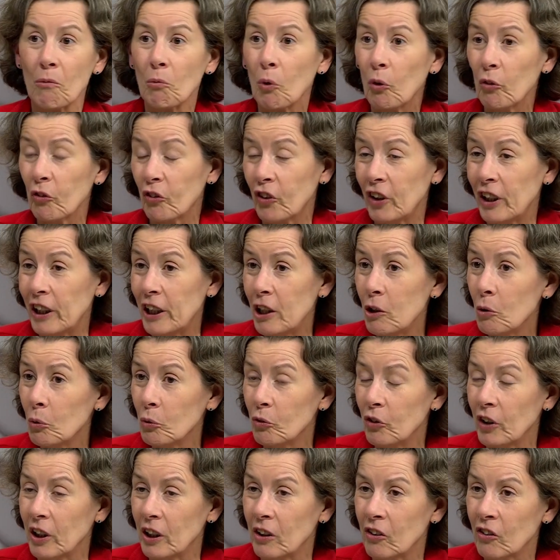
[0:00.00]
what the EU
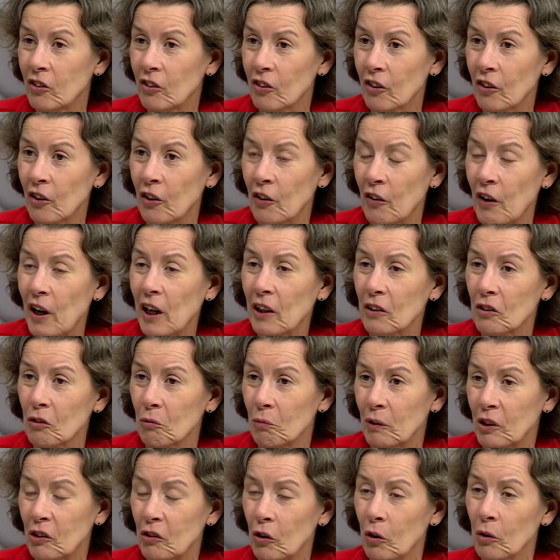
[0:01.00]
did as a
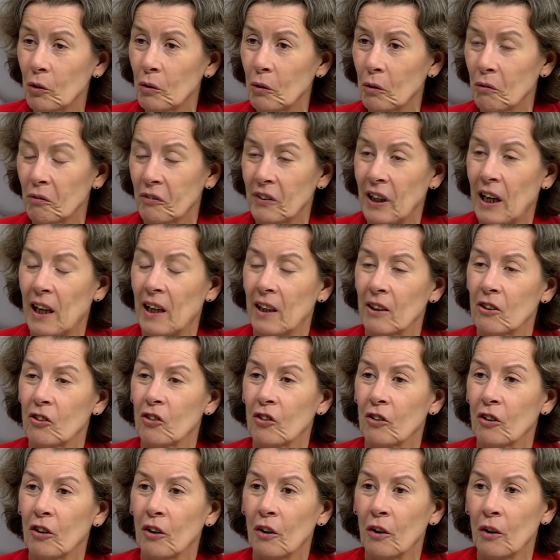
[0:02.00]
result of
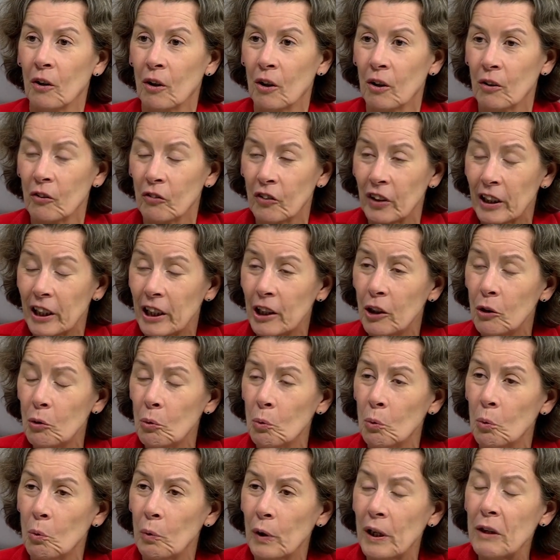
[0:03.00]
that, the
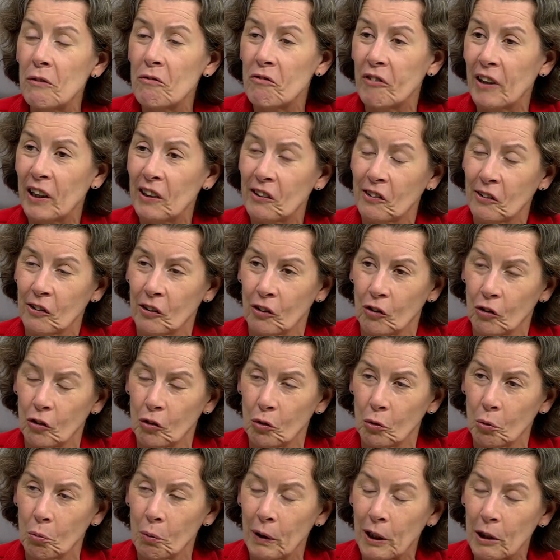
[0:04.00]
EU invested
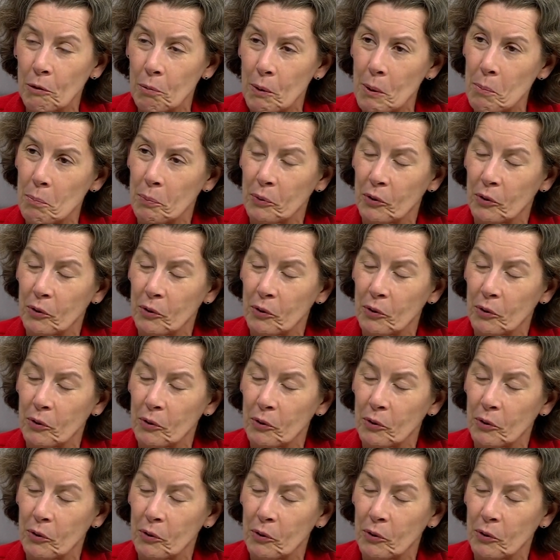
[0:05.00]
to equip